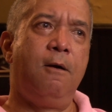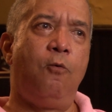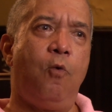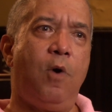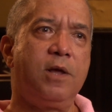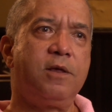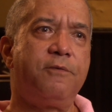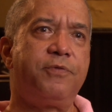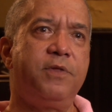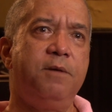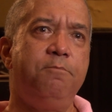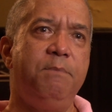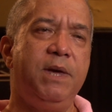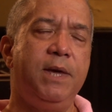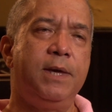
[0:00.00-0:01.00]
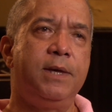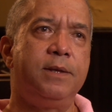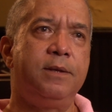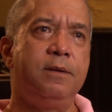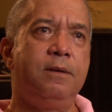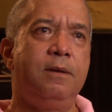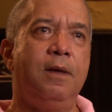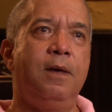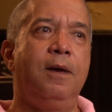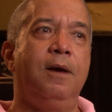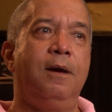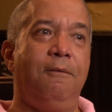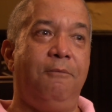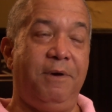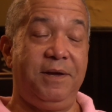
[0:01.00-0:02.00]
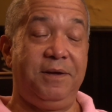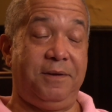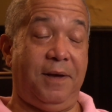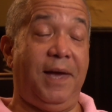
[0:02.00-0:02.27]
one of the men, well,